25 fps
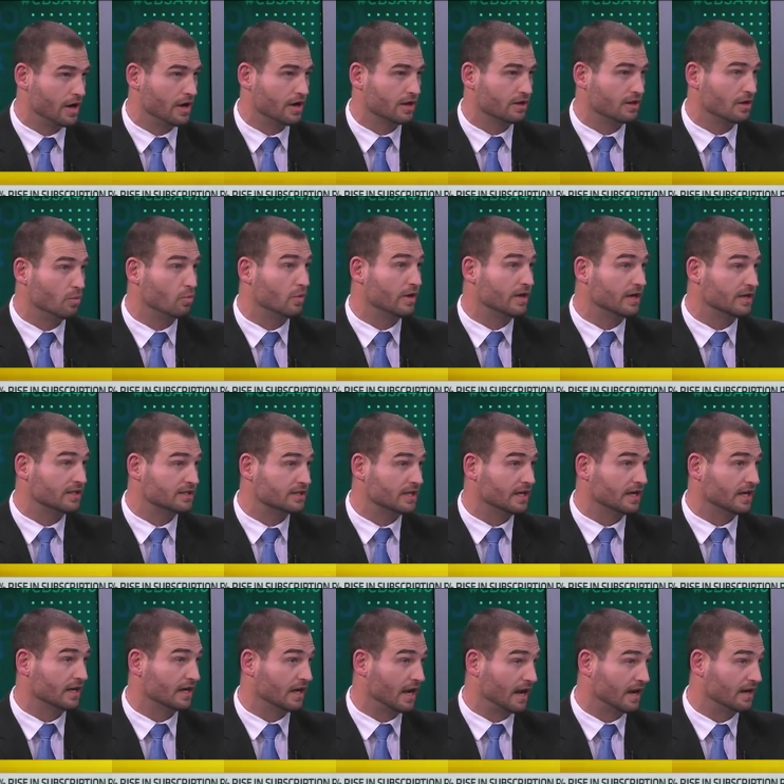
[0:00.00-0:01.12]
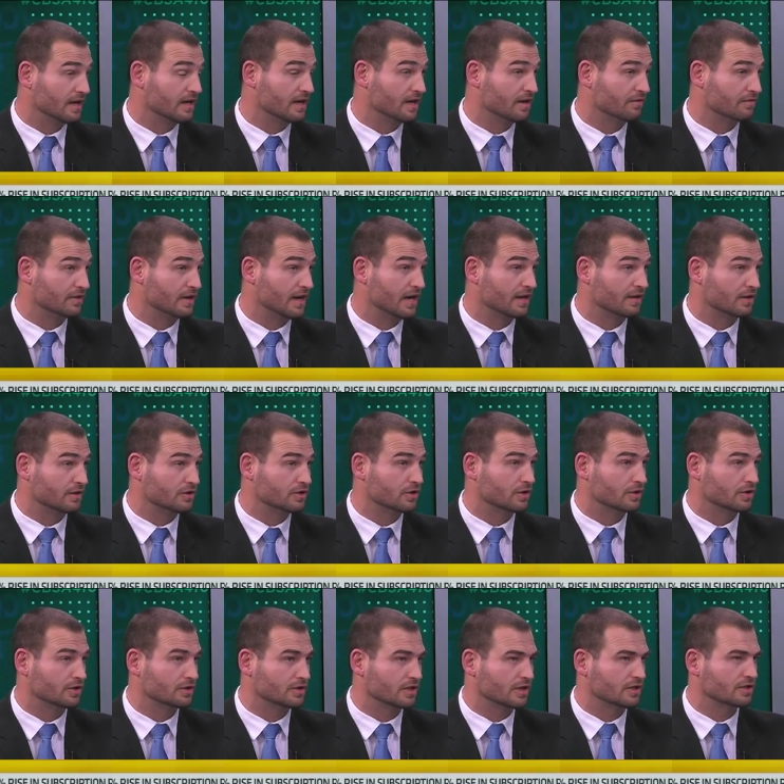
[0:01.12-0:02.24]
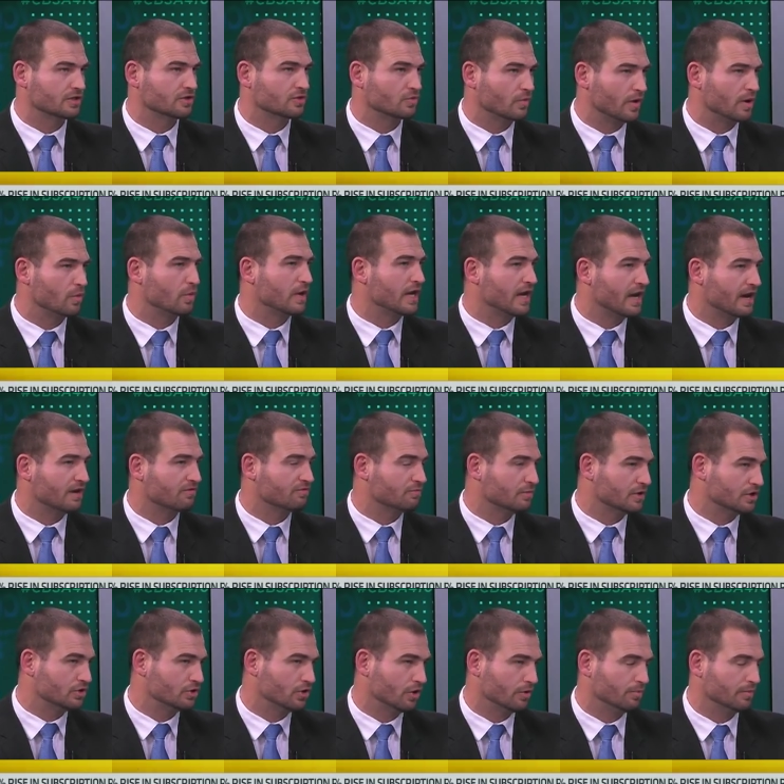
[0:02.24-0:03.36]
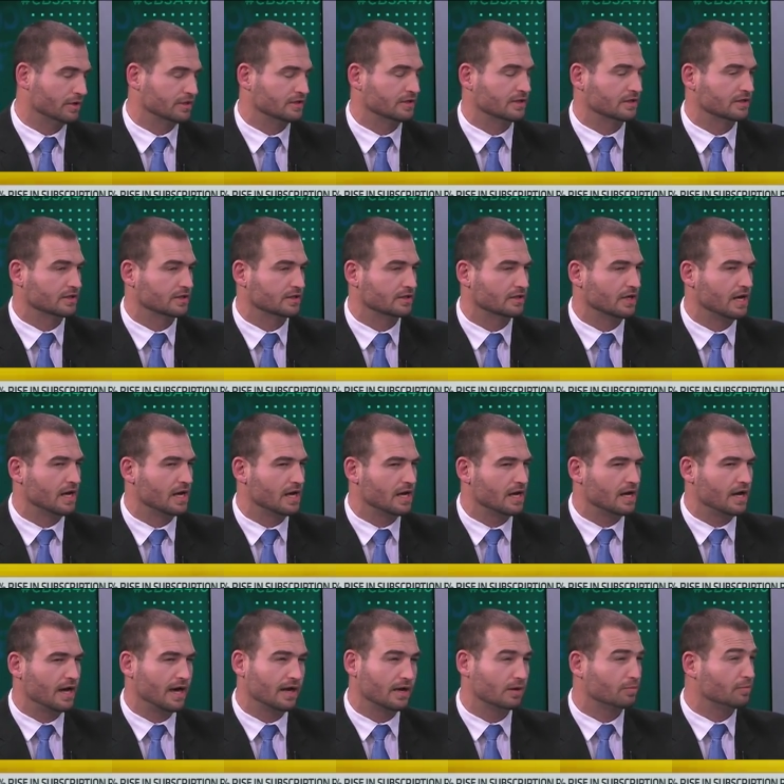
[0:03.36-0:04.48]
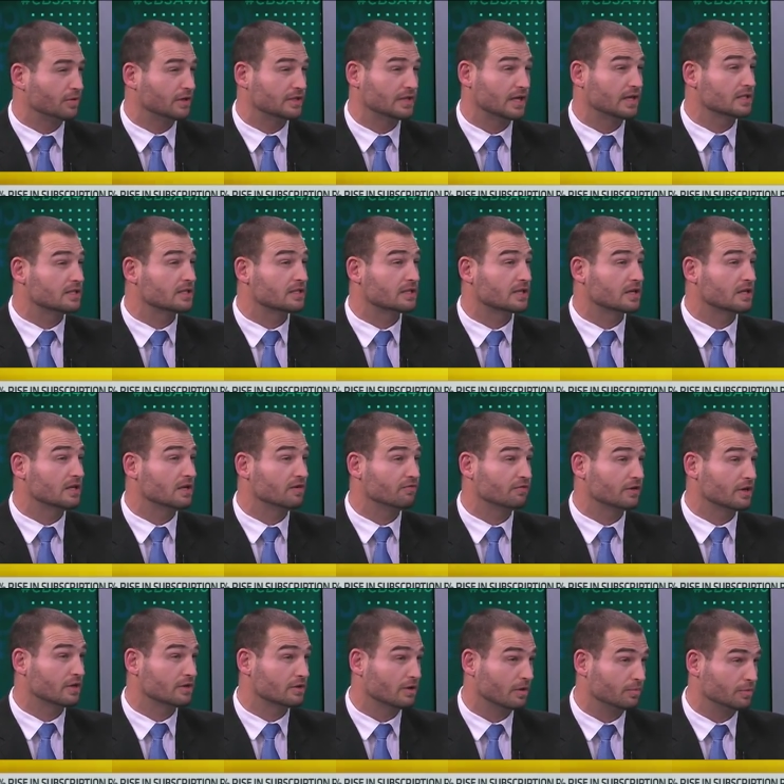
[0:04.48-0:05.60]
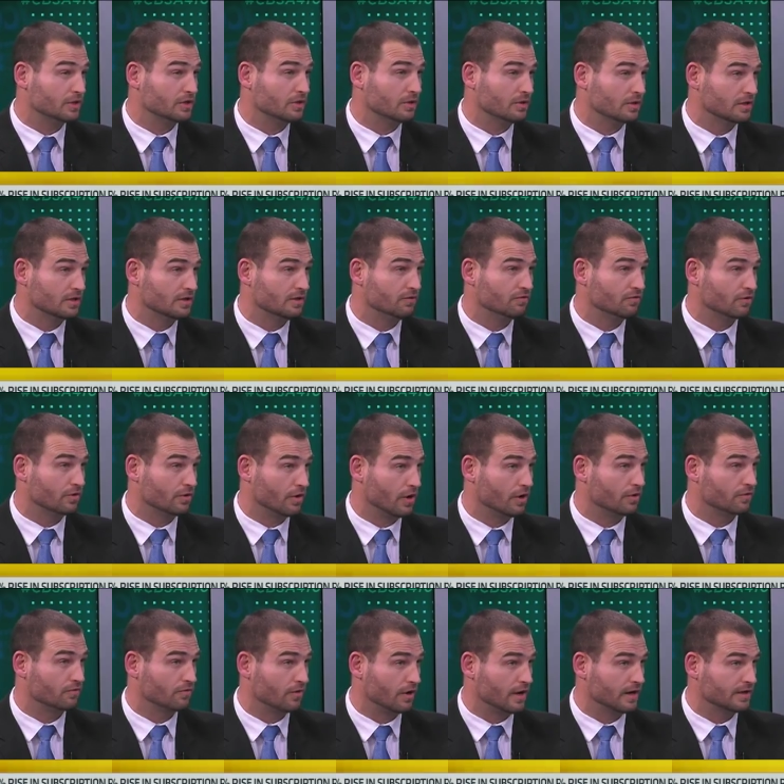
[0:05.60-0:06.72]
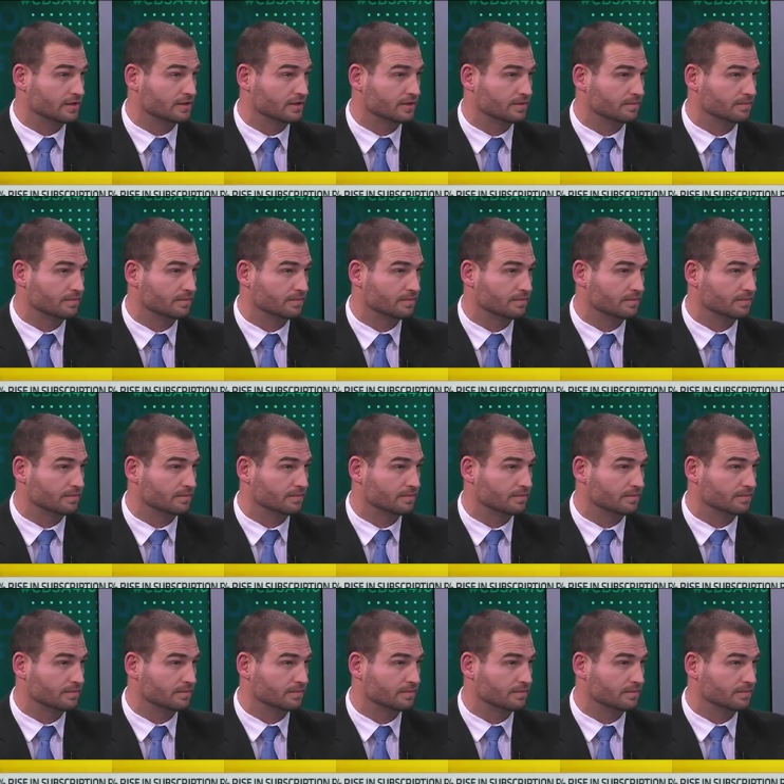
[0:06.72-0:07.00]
than we see in any of the other jurisdictions where we have mature businesses. And it presents a significant opportunity for growth for us.